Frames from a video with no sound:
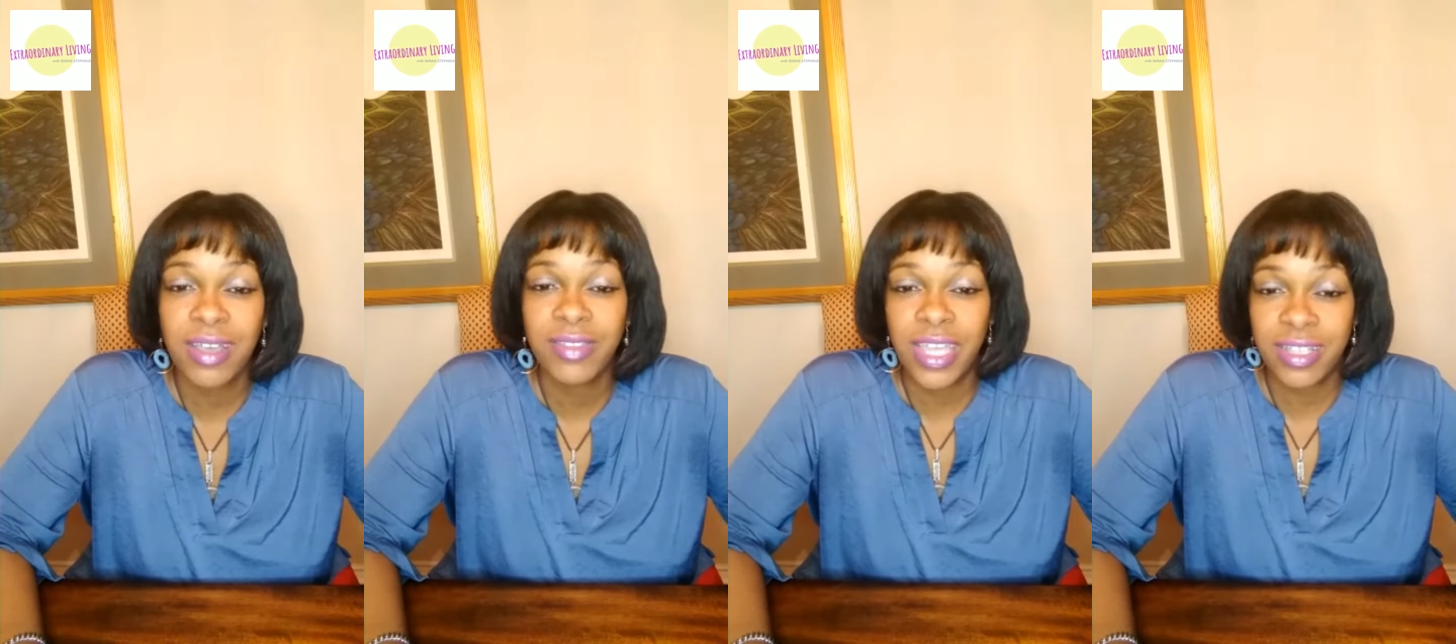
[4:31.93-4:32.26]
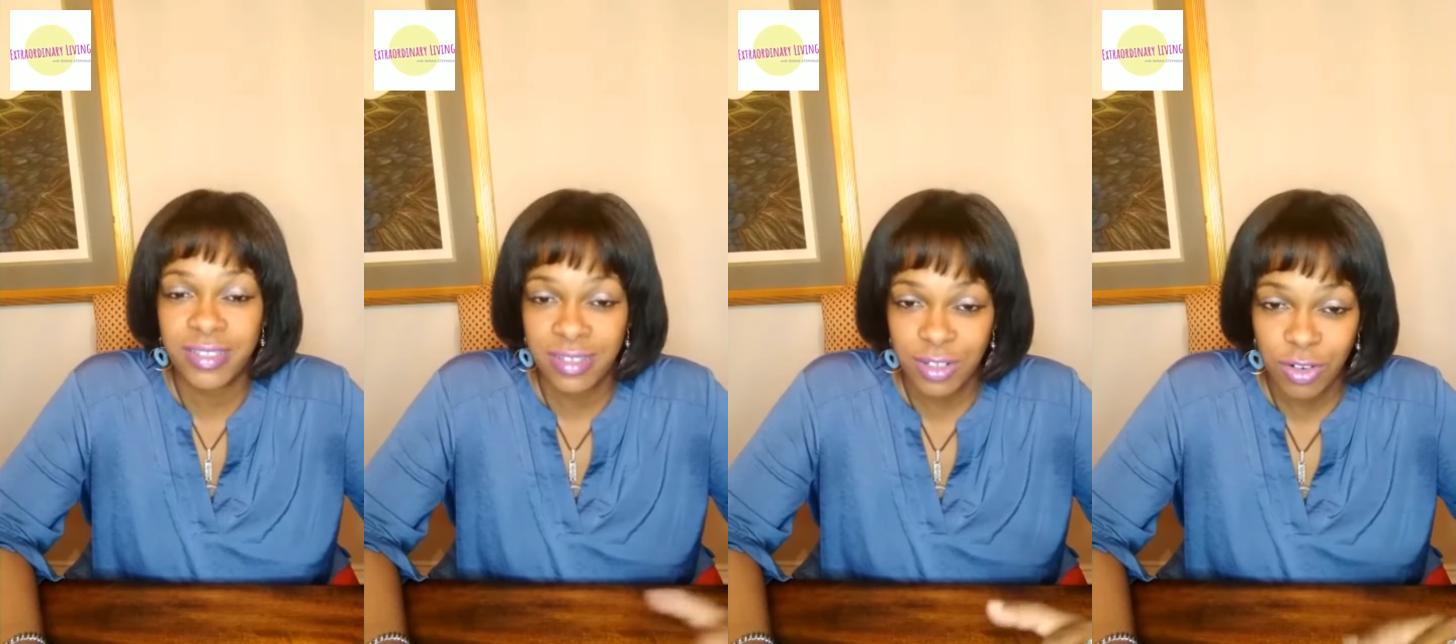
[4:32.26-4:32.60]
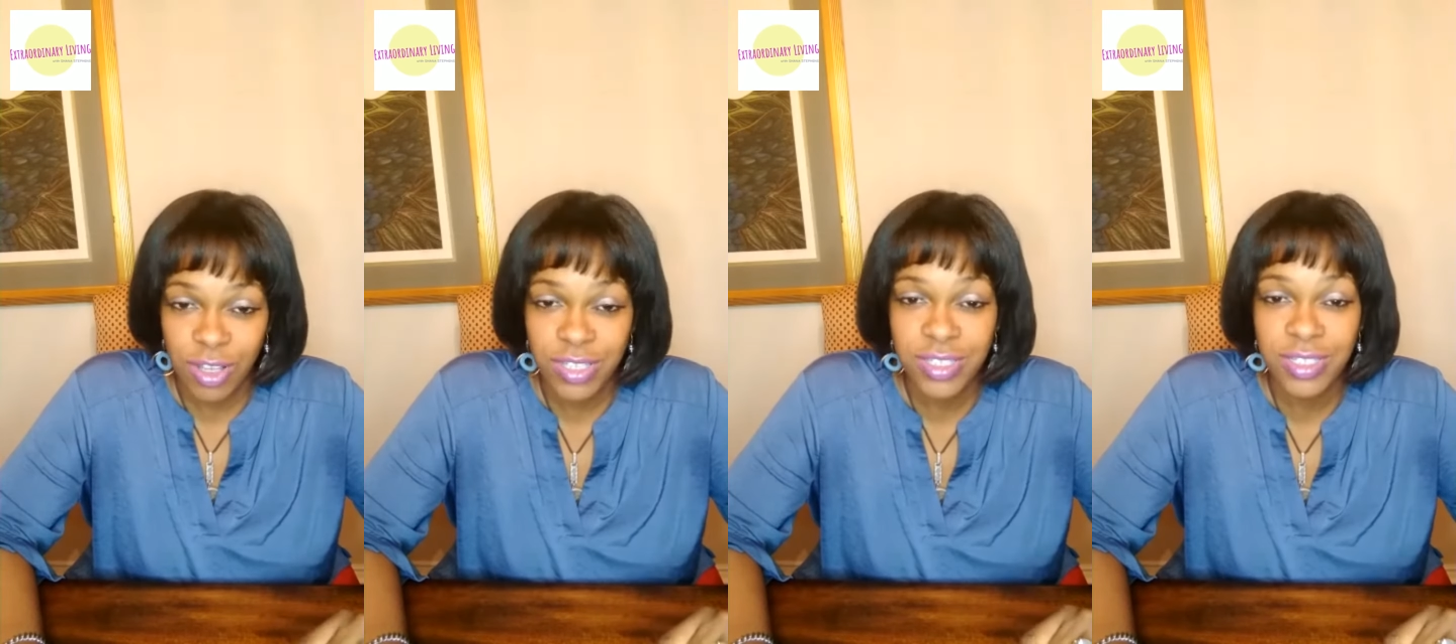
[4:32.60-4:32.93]
that's
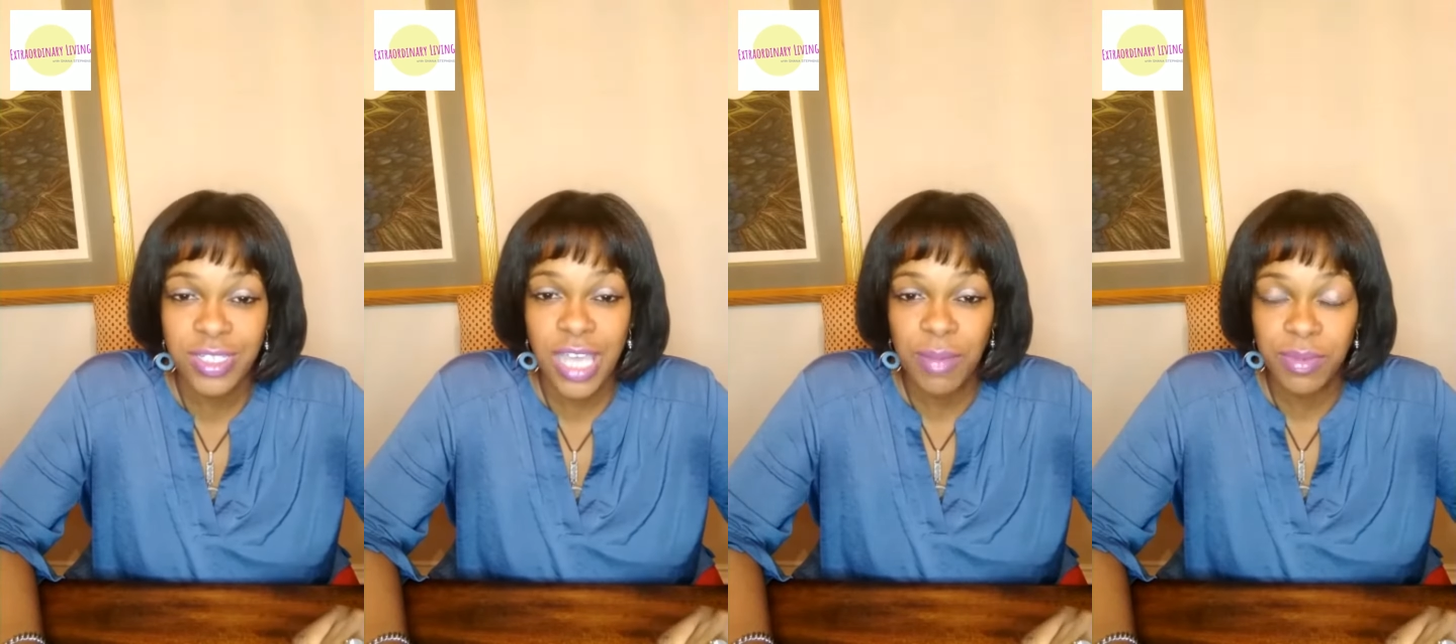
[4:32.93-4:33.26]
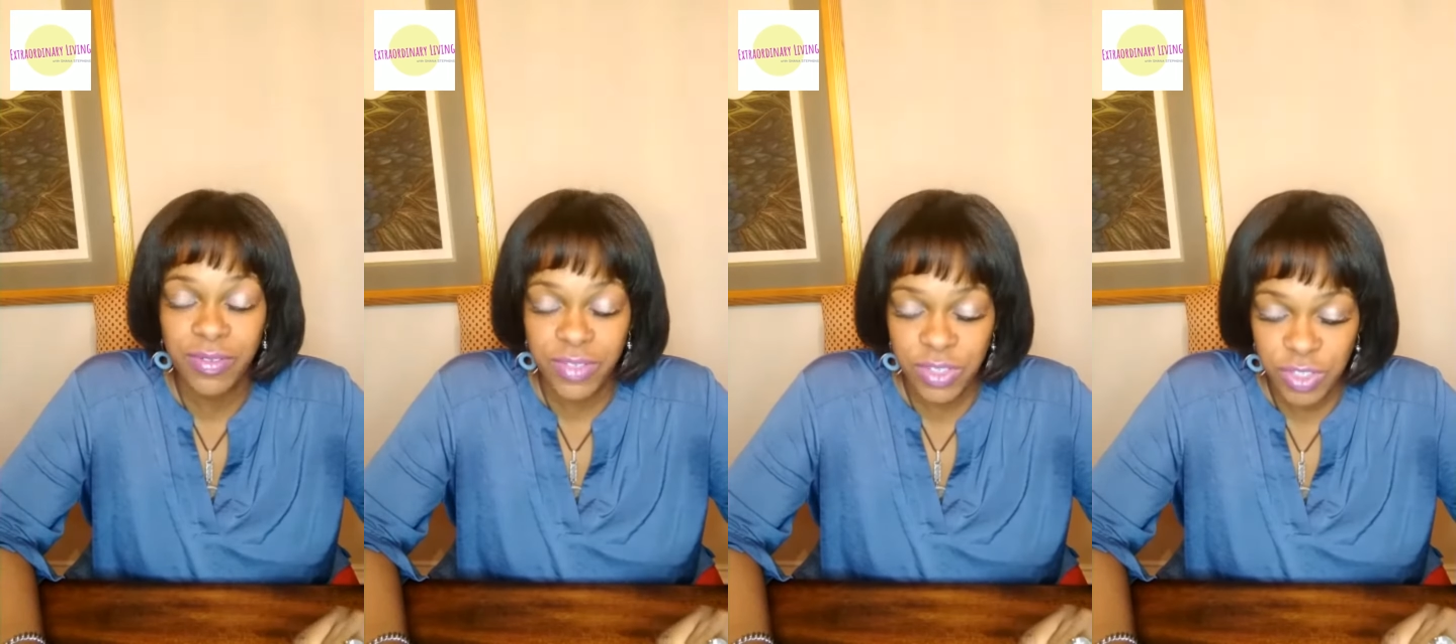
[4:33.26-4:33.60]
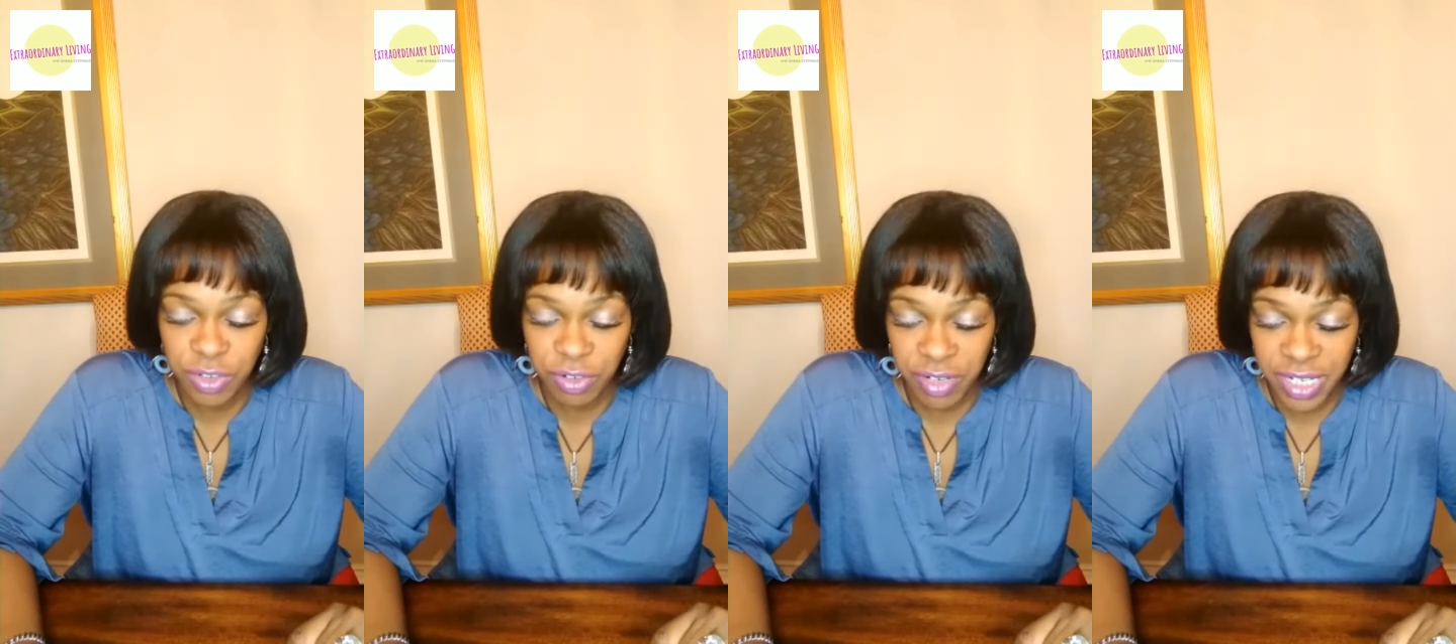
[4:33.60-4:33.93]
across the top of the
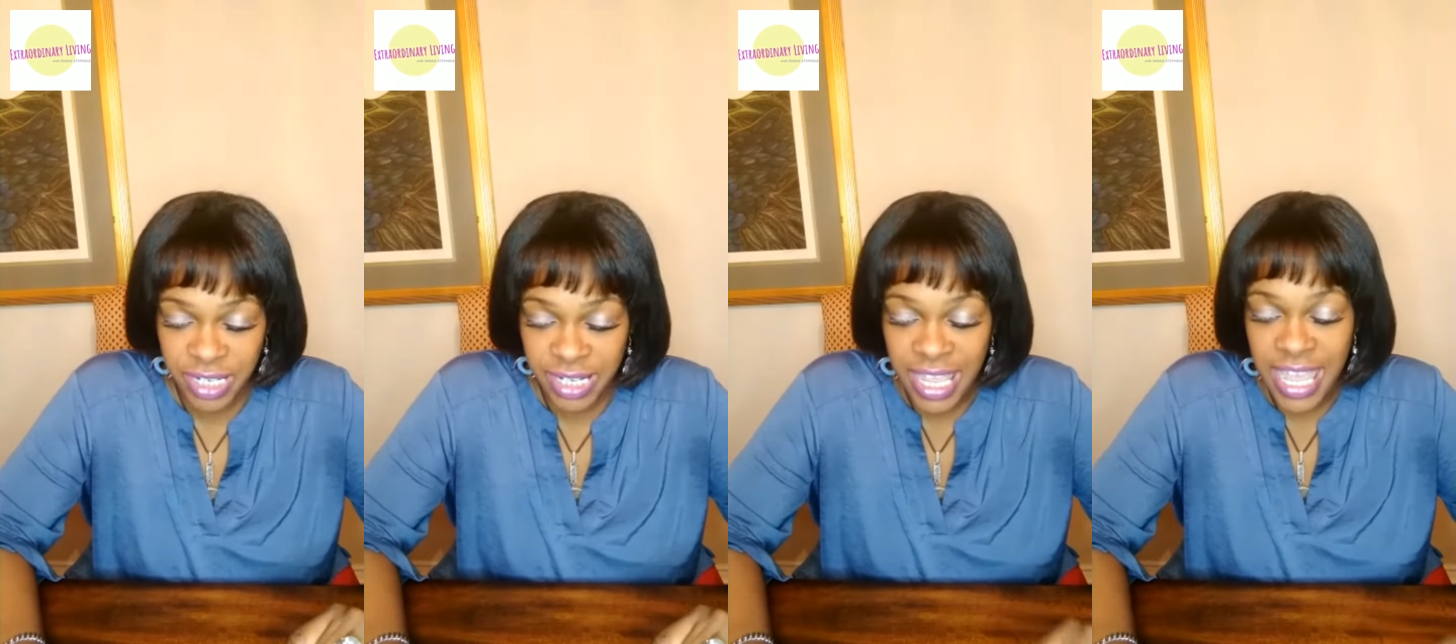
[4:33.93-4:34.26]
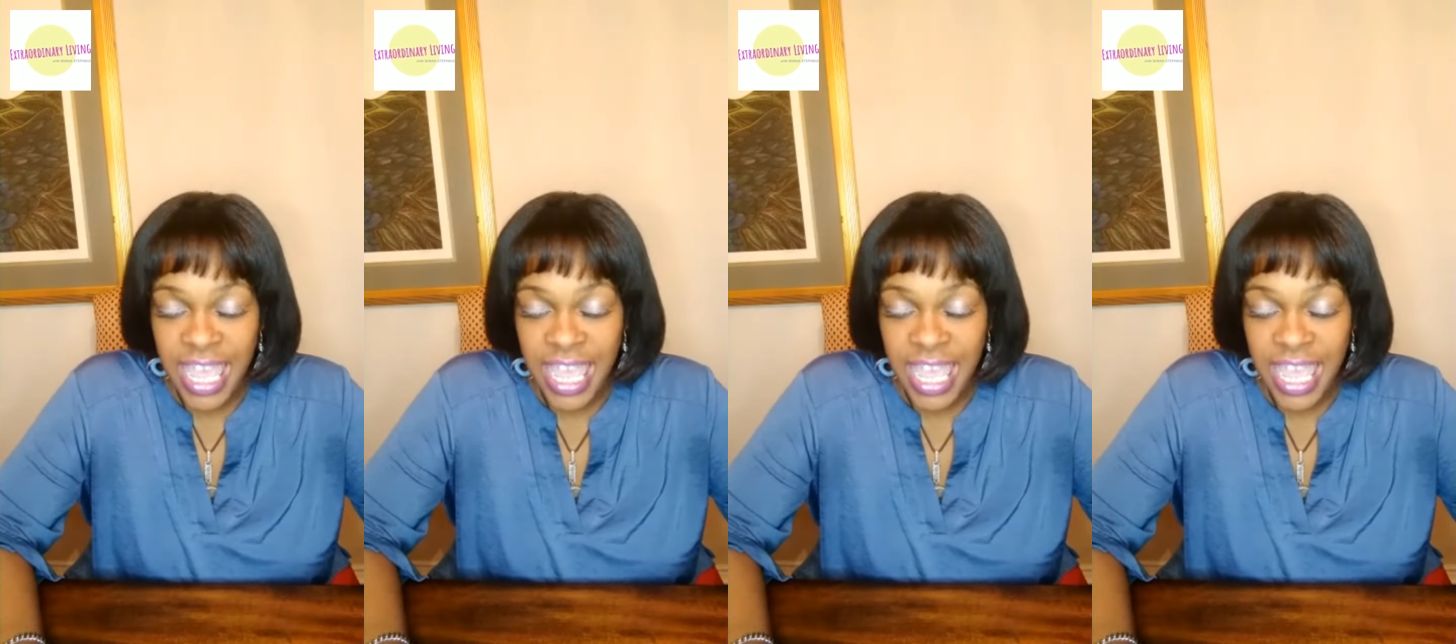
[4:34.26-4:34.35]
screen,